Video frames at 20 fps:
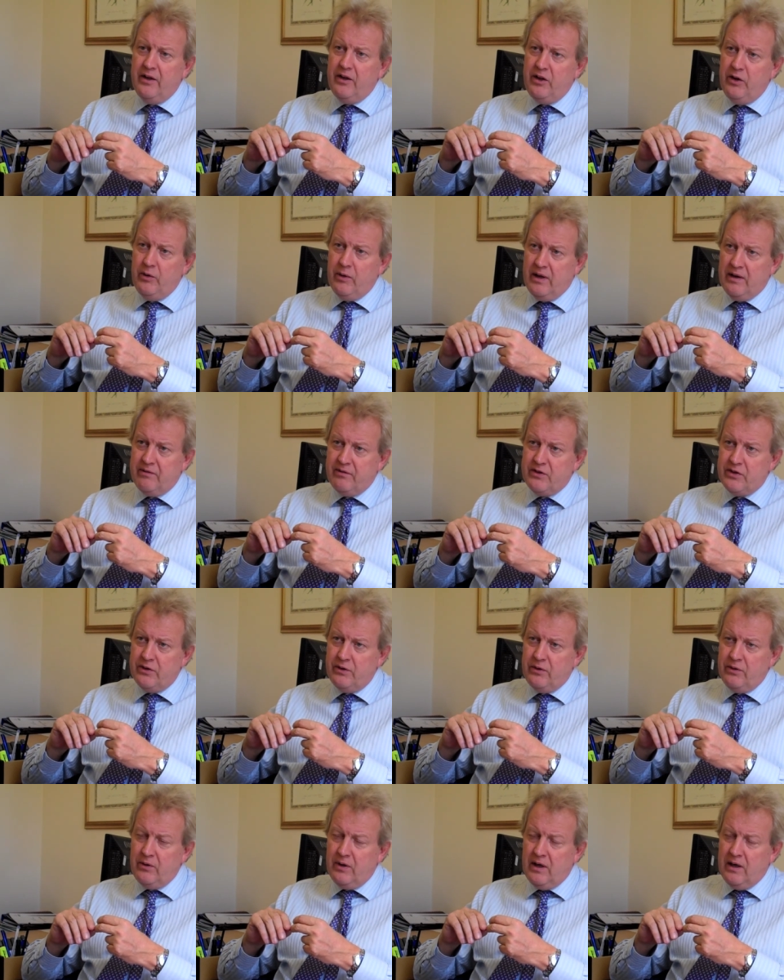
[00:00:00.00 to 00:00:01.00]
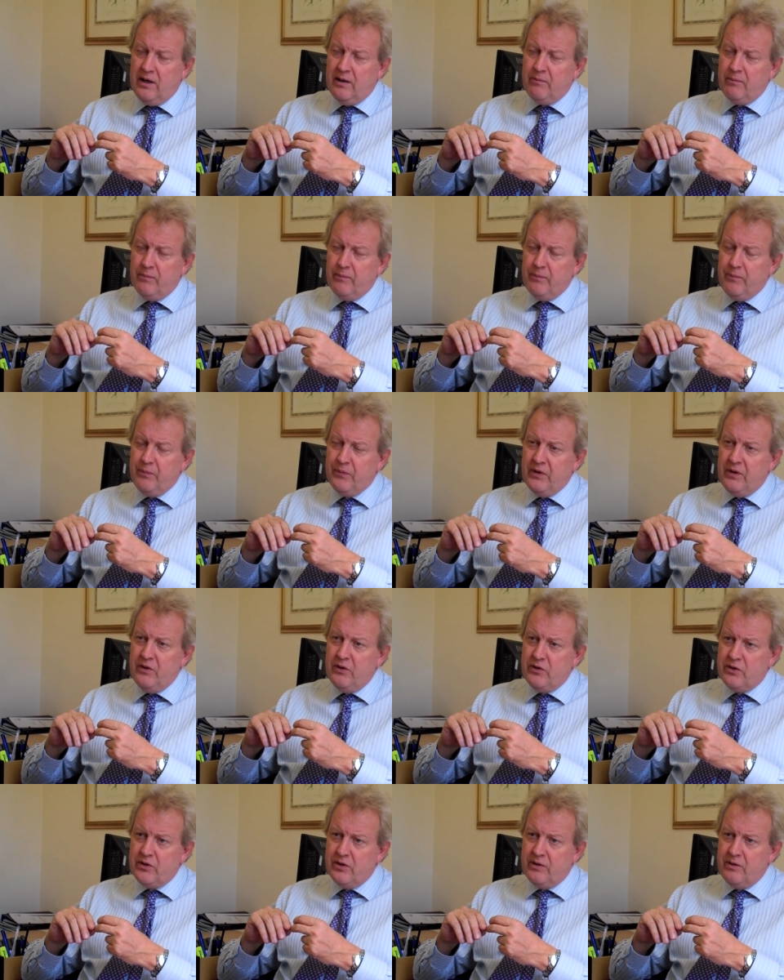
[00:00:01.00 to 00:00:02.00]
You have to um,
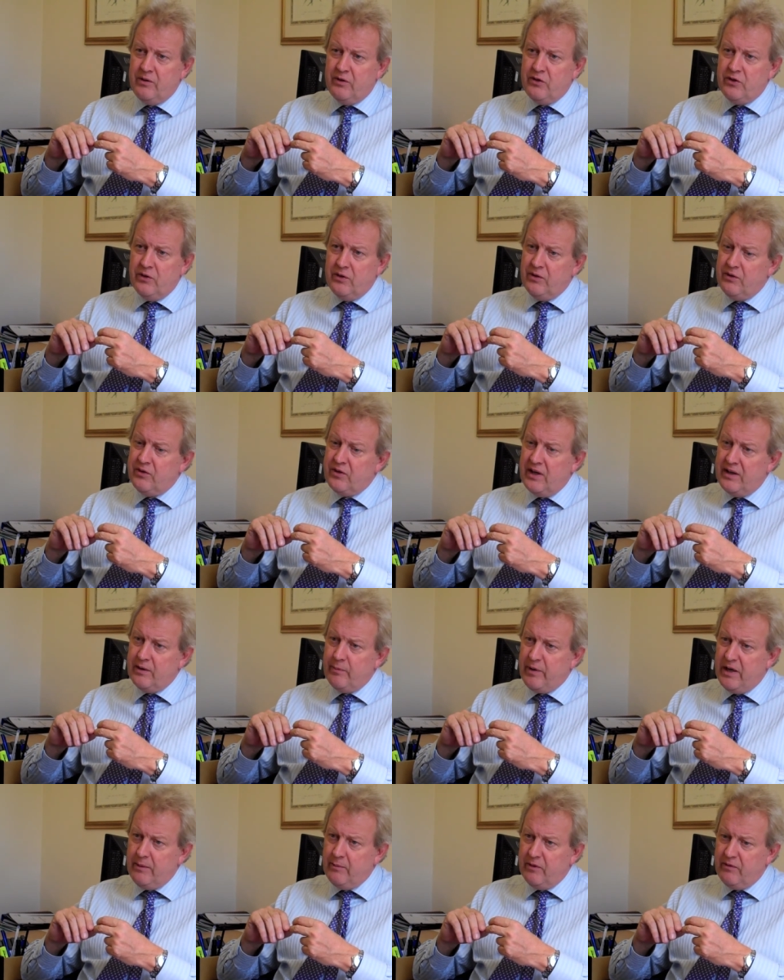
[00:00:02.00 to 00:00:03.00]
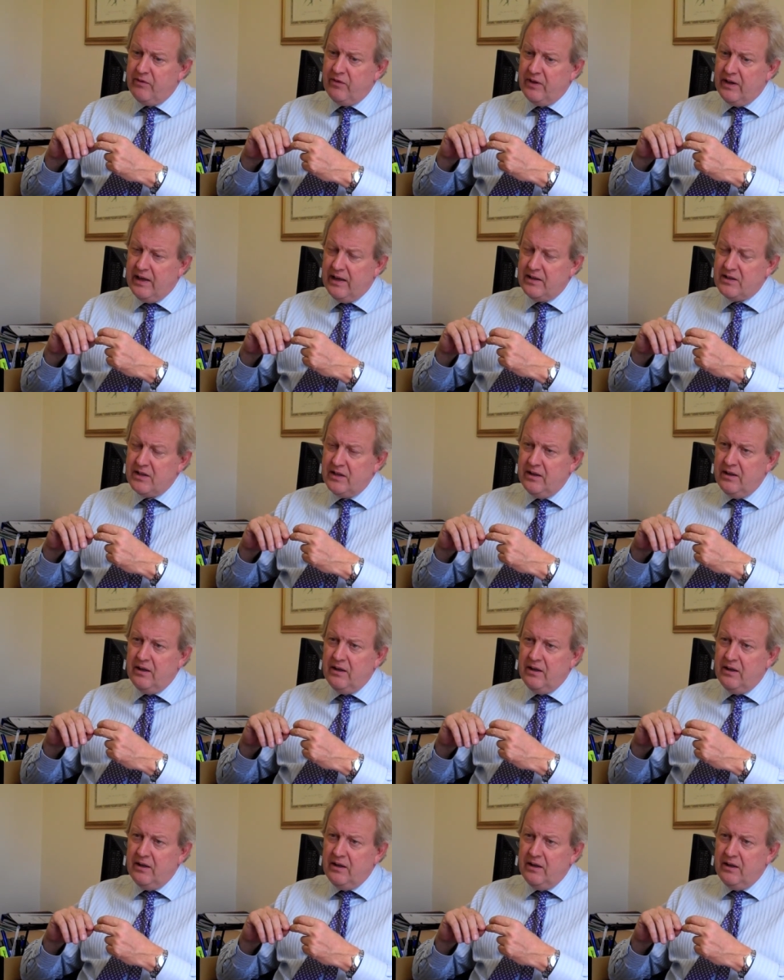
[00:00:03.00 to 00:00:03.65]
you should should take the payment for that.